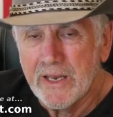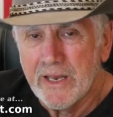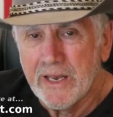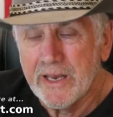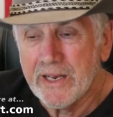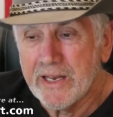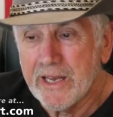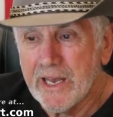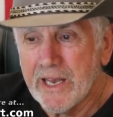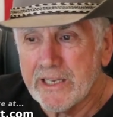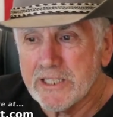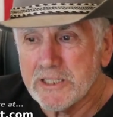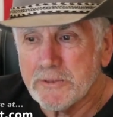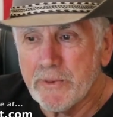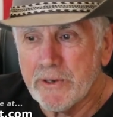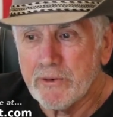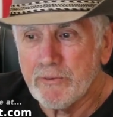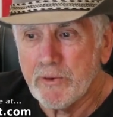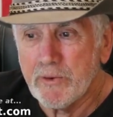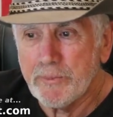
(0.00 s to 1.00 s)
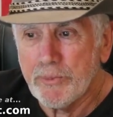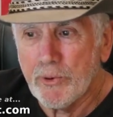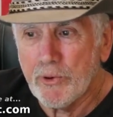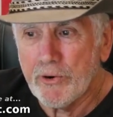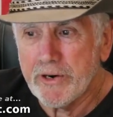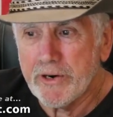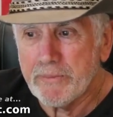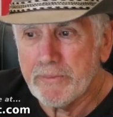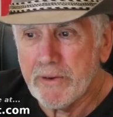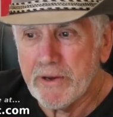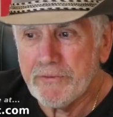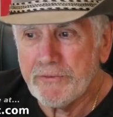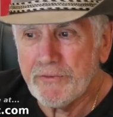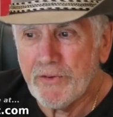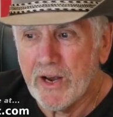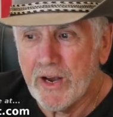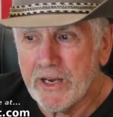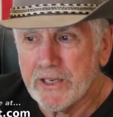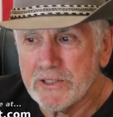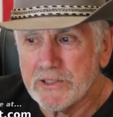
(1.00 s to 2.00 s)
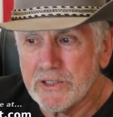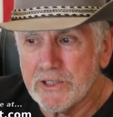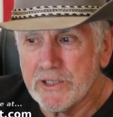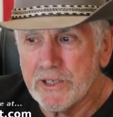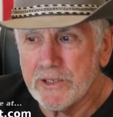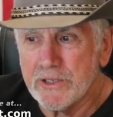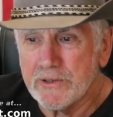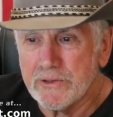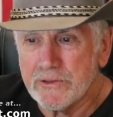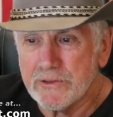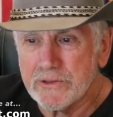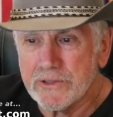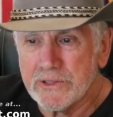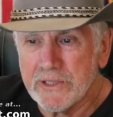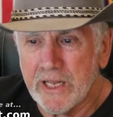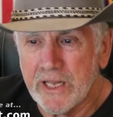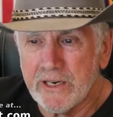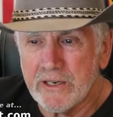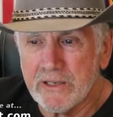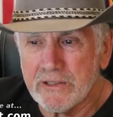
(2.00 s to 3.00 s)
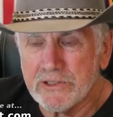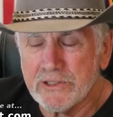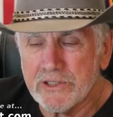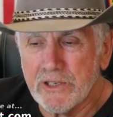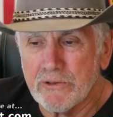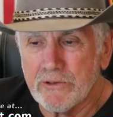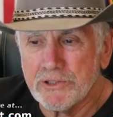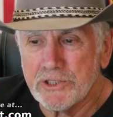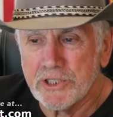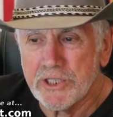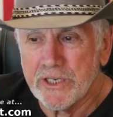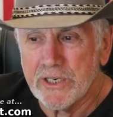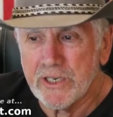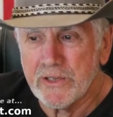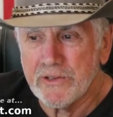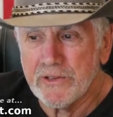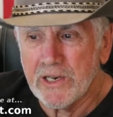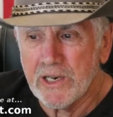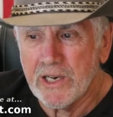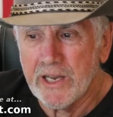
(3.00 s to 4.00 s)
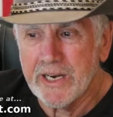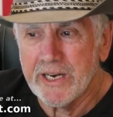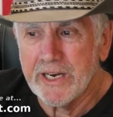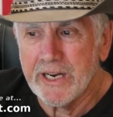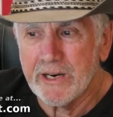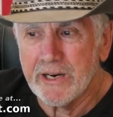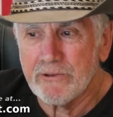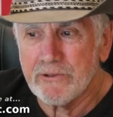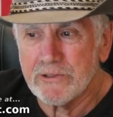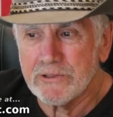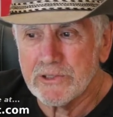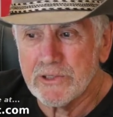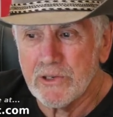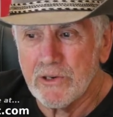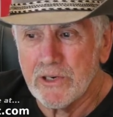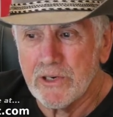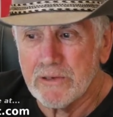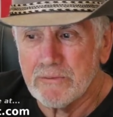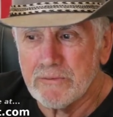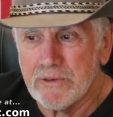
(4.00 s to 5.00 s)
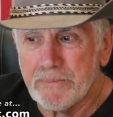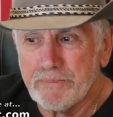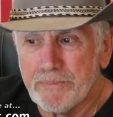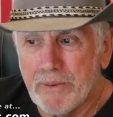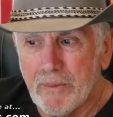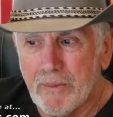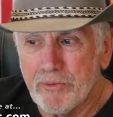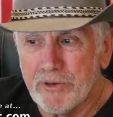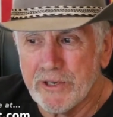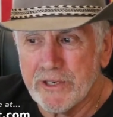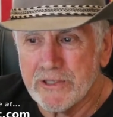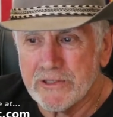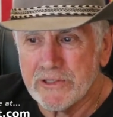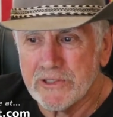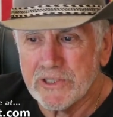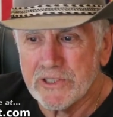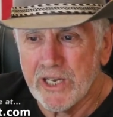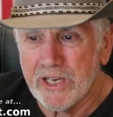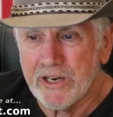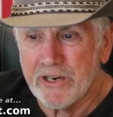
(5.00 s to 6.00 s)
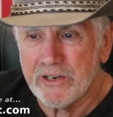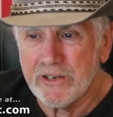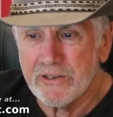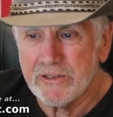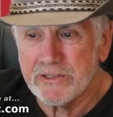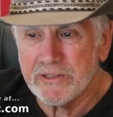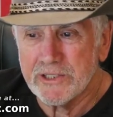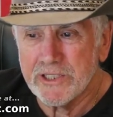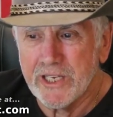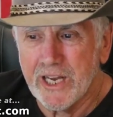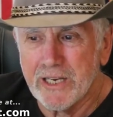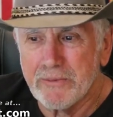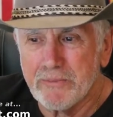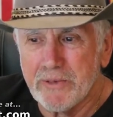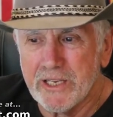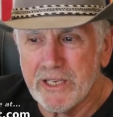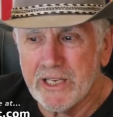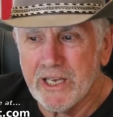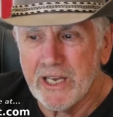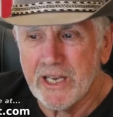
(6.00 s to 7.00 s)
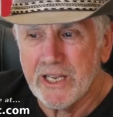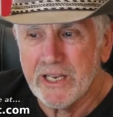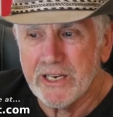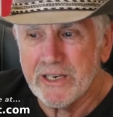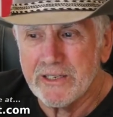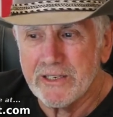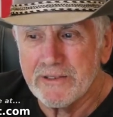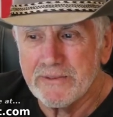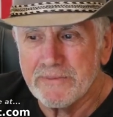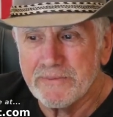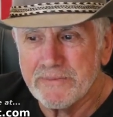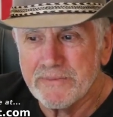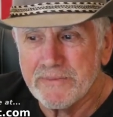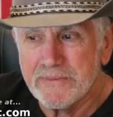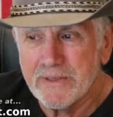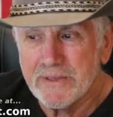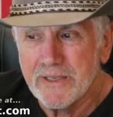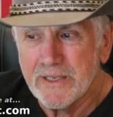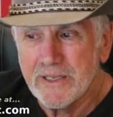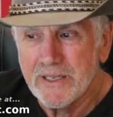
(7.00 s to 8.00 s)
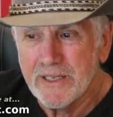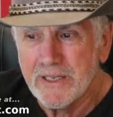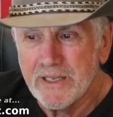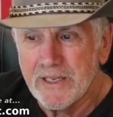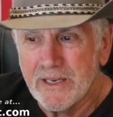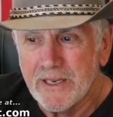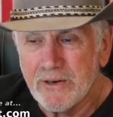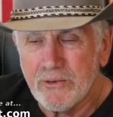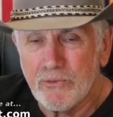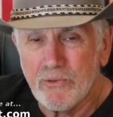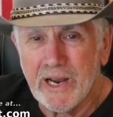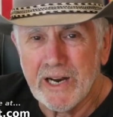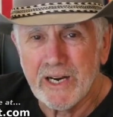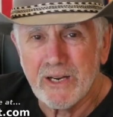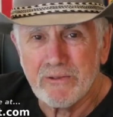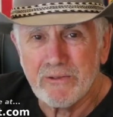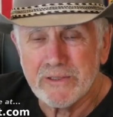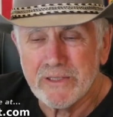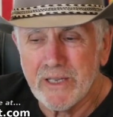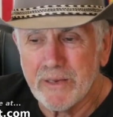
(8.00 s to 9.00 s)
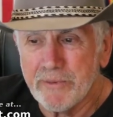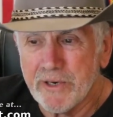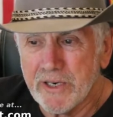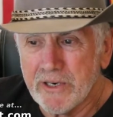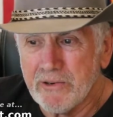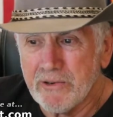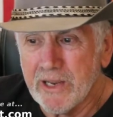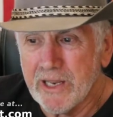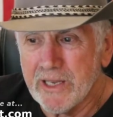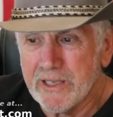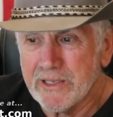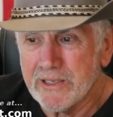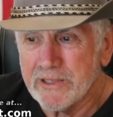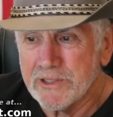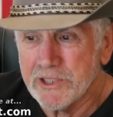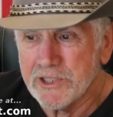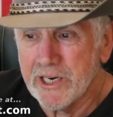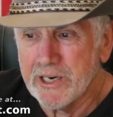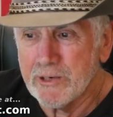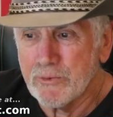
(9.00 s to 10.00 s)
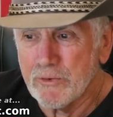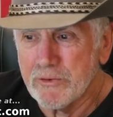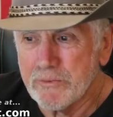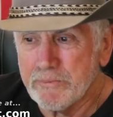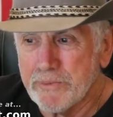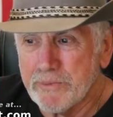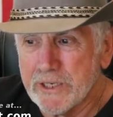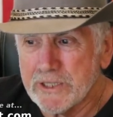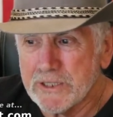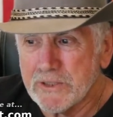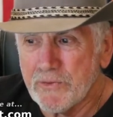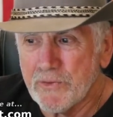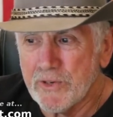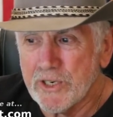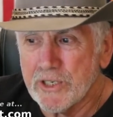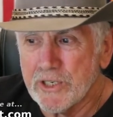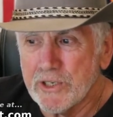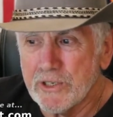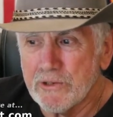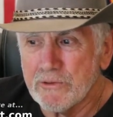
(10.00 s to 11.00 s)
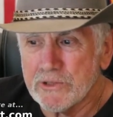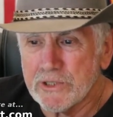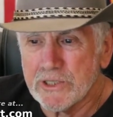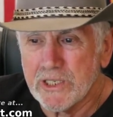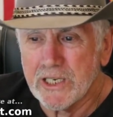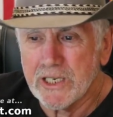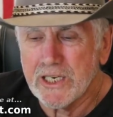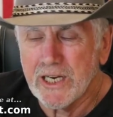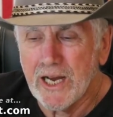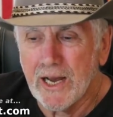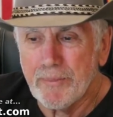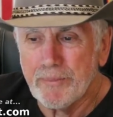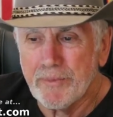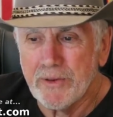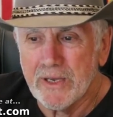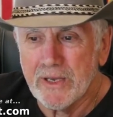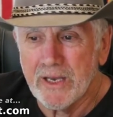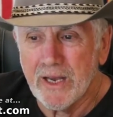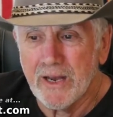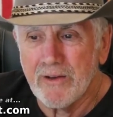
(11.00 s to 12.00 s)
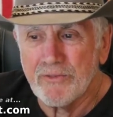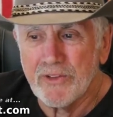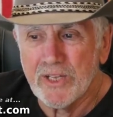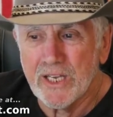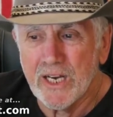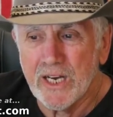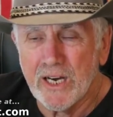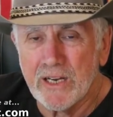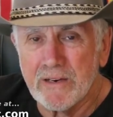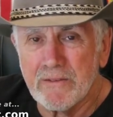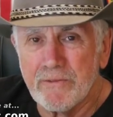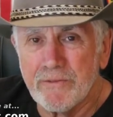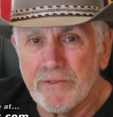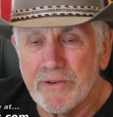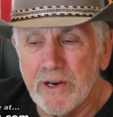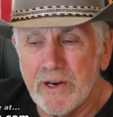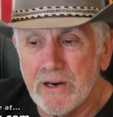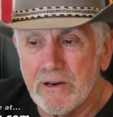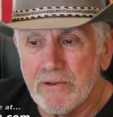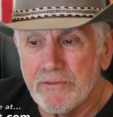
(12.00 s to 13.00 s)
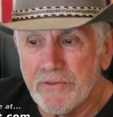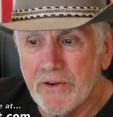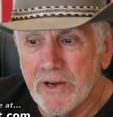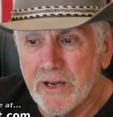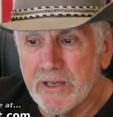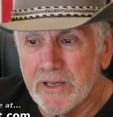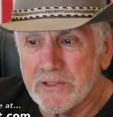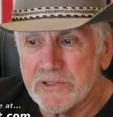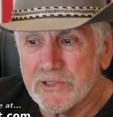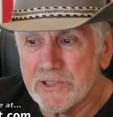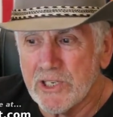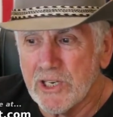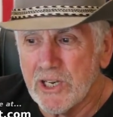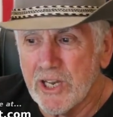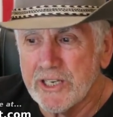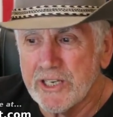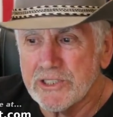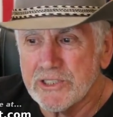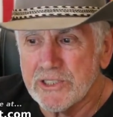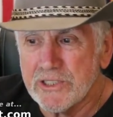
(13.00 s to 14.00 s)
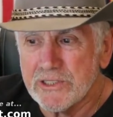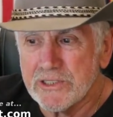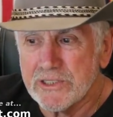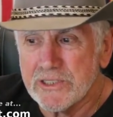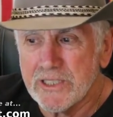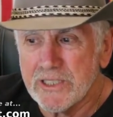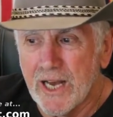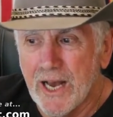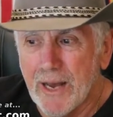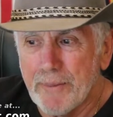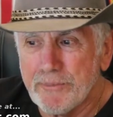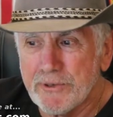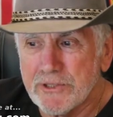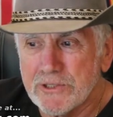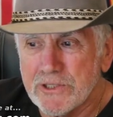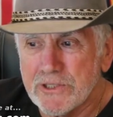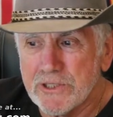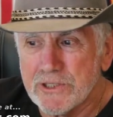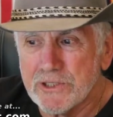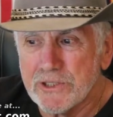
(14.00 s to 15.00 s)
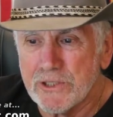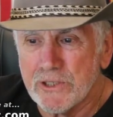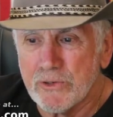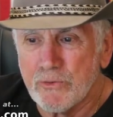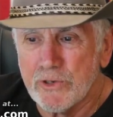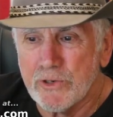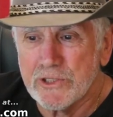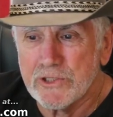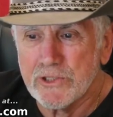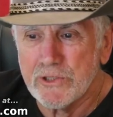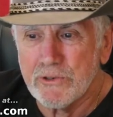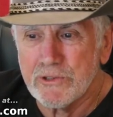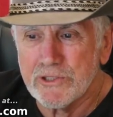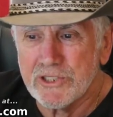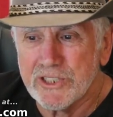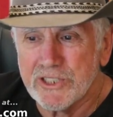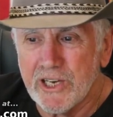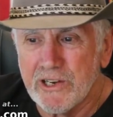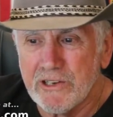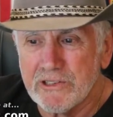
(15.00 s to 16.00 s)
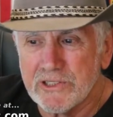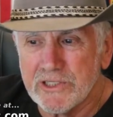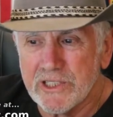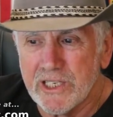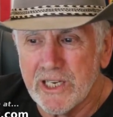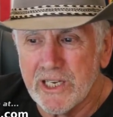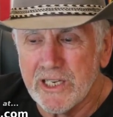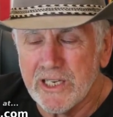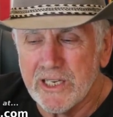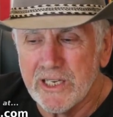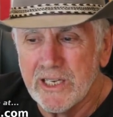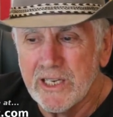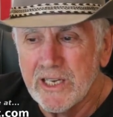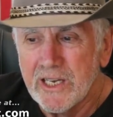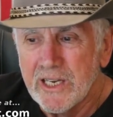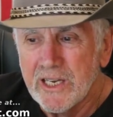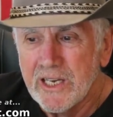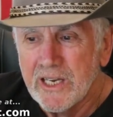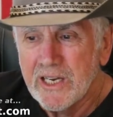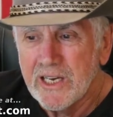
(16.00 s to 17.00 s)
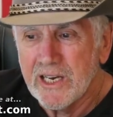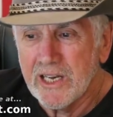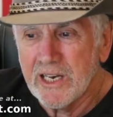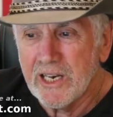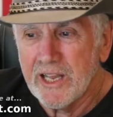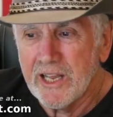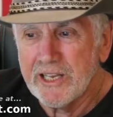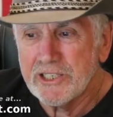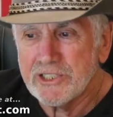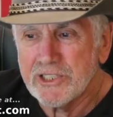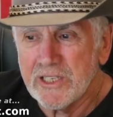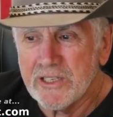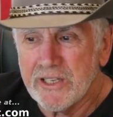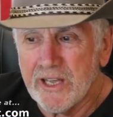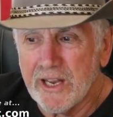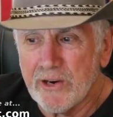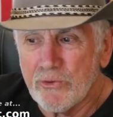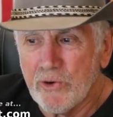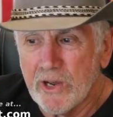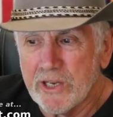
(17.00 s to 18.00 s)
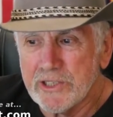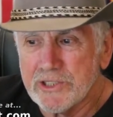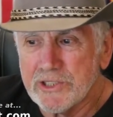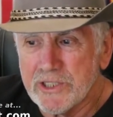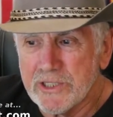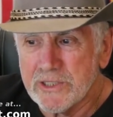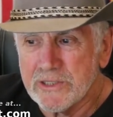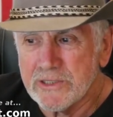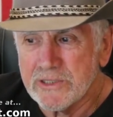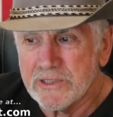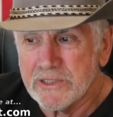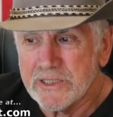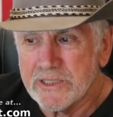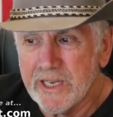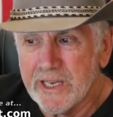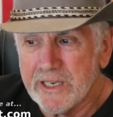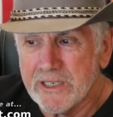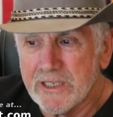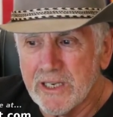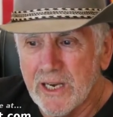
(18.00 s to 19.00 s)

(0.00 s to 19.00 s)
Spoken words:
It has been reported by Fox News that an associate of the late Arizona Republican Senator John McCain, Rhino Democrat, shared with BuzzFeed News a copy of the unverified, salacious opposition research dossier, alleging that Russians had